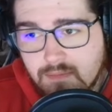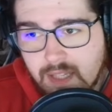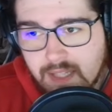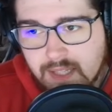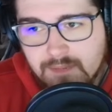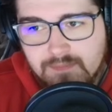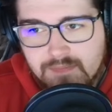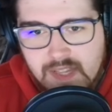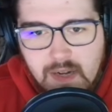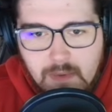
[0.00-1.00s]
Like,
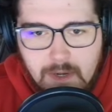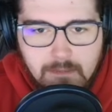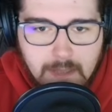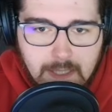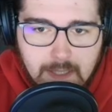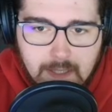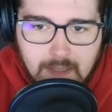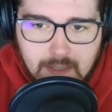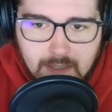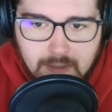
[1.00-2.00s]
it's kind of weird.
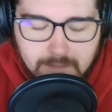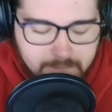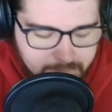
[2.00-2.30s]
But